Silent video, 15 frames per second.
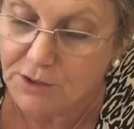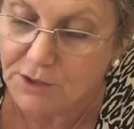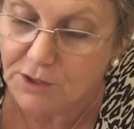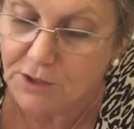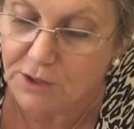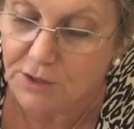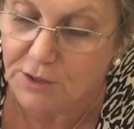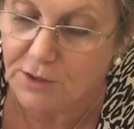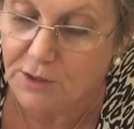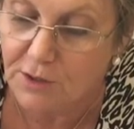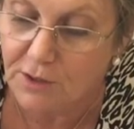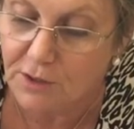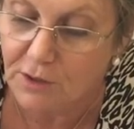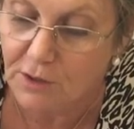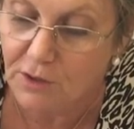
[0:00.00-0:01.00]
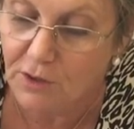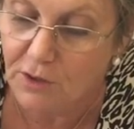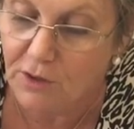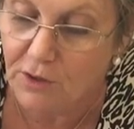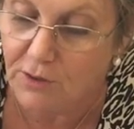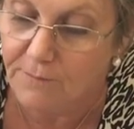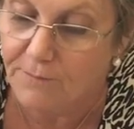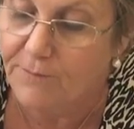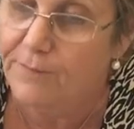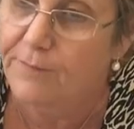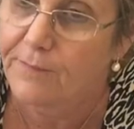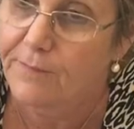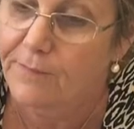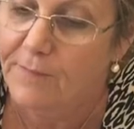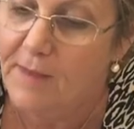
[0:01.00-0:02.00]
d, g.
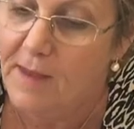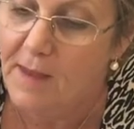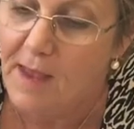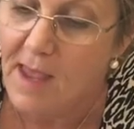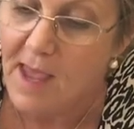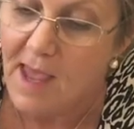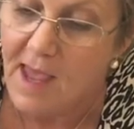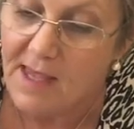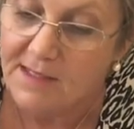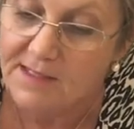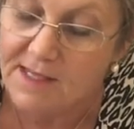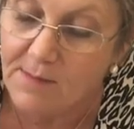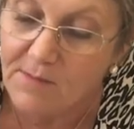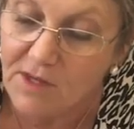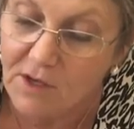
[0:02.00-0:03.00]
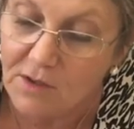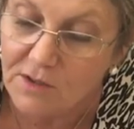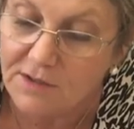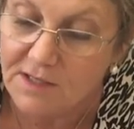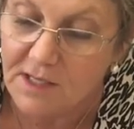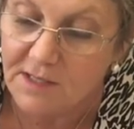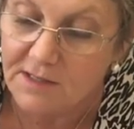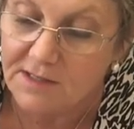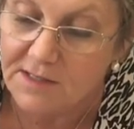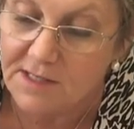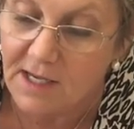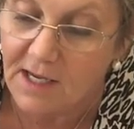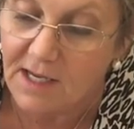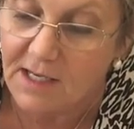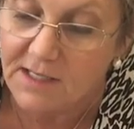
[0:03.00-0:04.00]
And some of the consonants
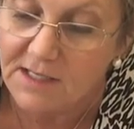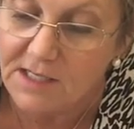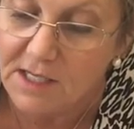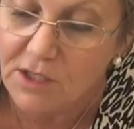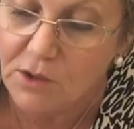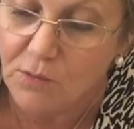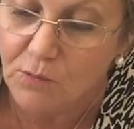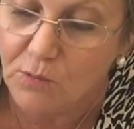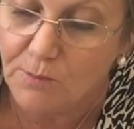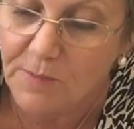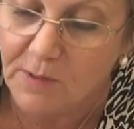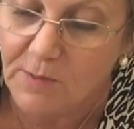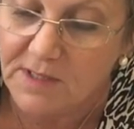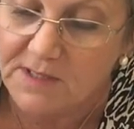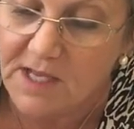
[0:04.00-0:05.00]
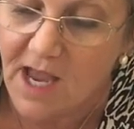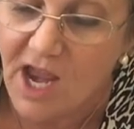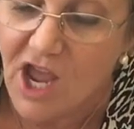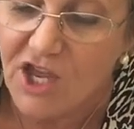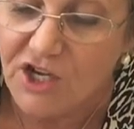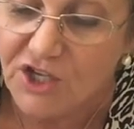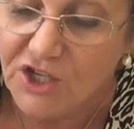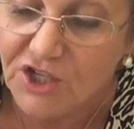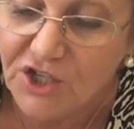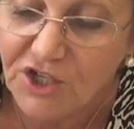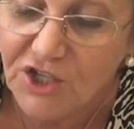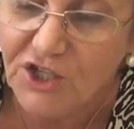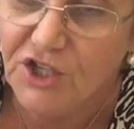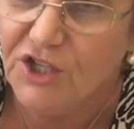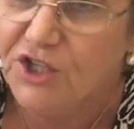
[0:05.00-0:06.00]
that continue would be ones like
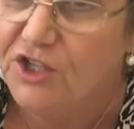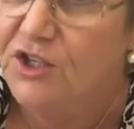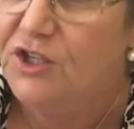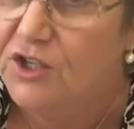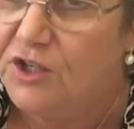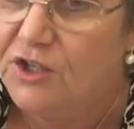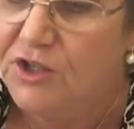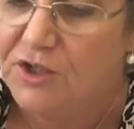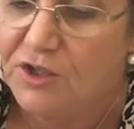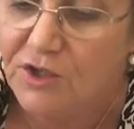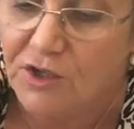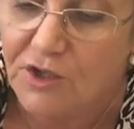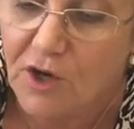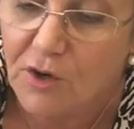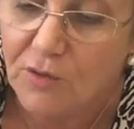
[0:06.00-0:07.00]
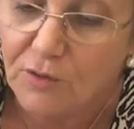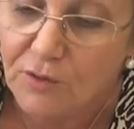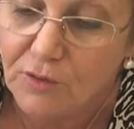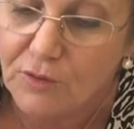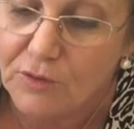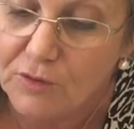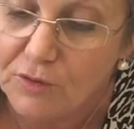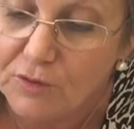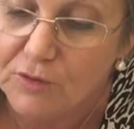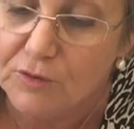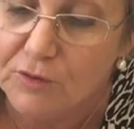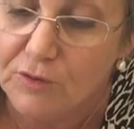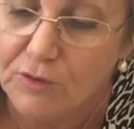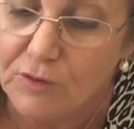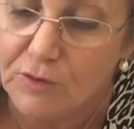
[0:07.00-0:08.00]
n,
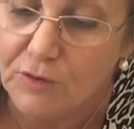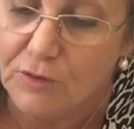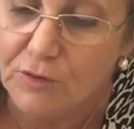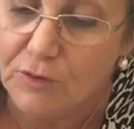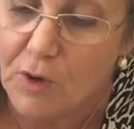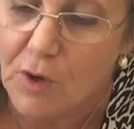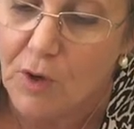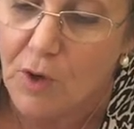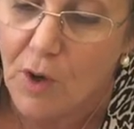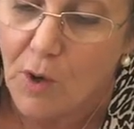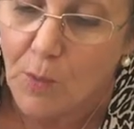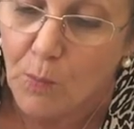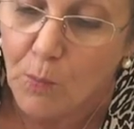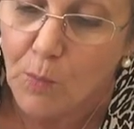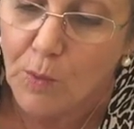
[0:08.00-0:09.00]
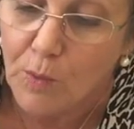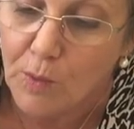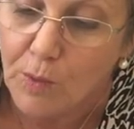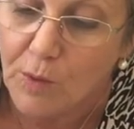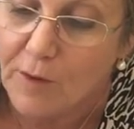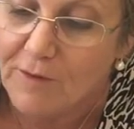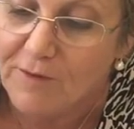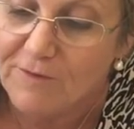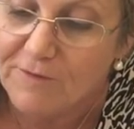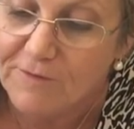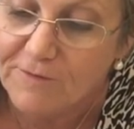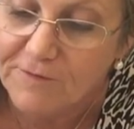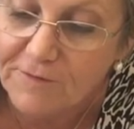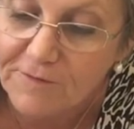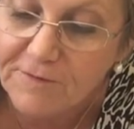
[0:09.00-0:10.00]
r, w,
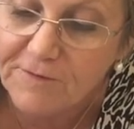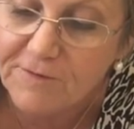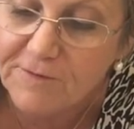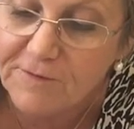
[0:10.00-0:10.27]
m.